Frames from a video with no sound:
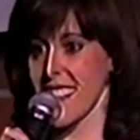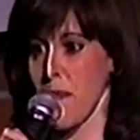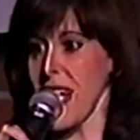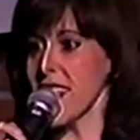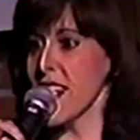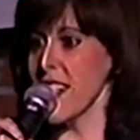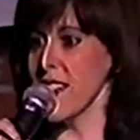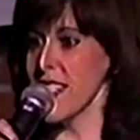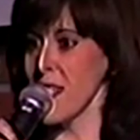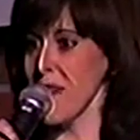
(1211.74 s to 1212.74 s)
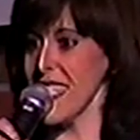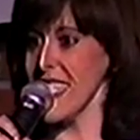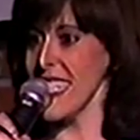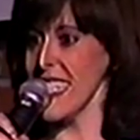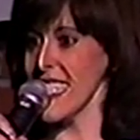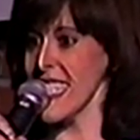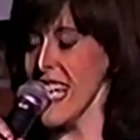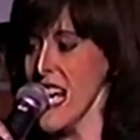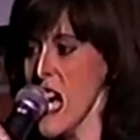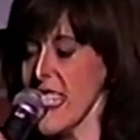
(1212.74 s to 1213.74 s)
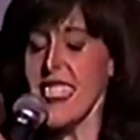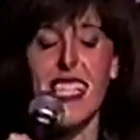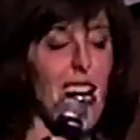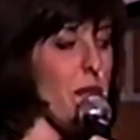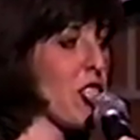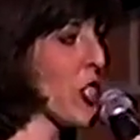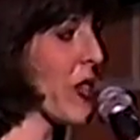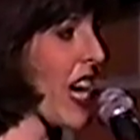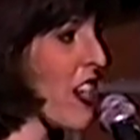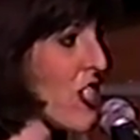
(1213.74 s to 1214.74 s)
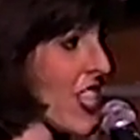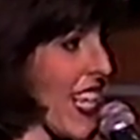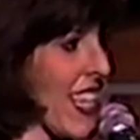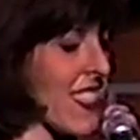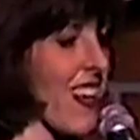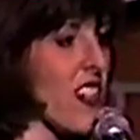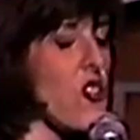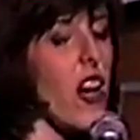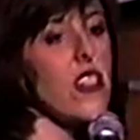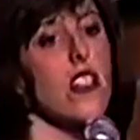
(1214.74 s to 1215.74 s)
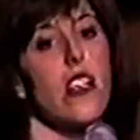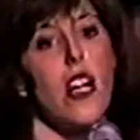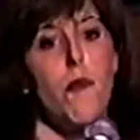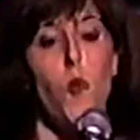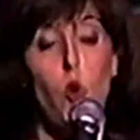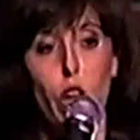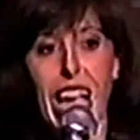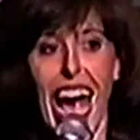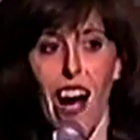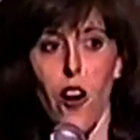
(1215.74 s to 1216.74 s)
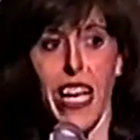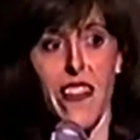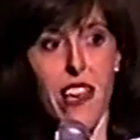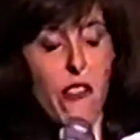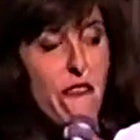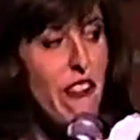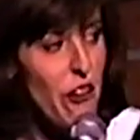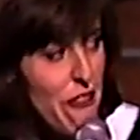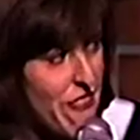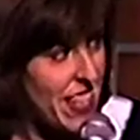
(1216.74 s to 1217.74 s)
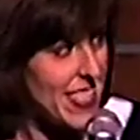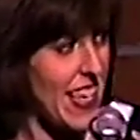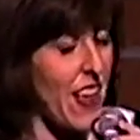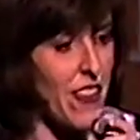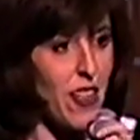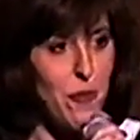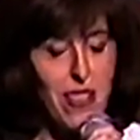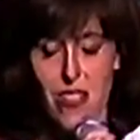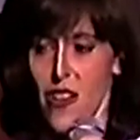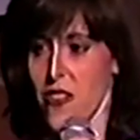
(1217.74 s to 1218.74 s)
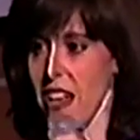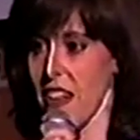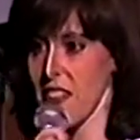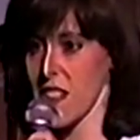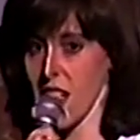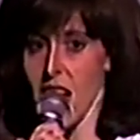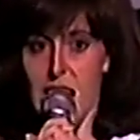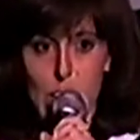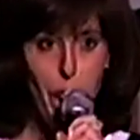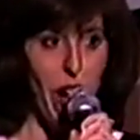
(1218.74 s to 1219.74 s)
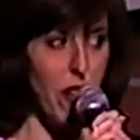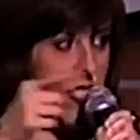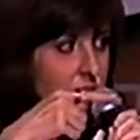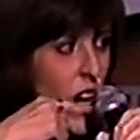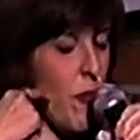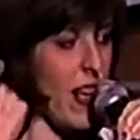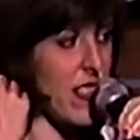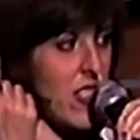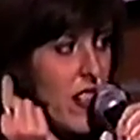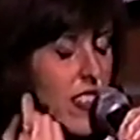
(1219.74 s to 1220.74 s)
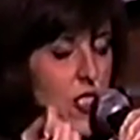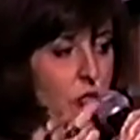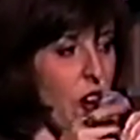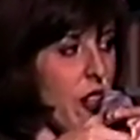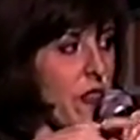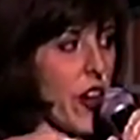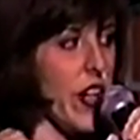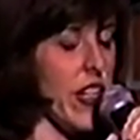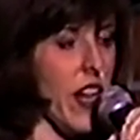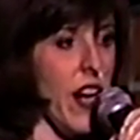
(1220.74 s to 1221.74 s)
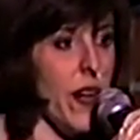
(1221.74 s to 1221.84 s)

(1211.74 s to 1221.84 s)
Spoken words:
Bless you. Somebody sneezed. Since then, I've been doing other things. Like I tried to work out. They have a very fancy health club in this hotel. There's a spiral Stairmaster. It's very, very...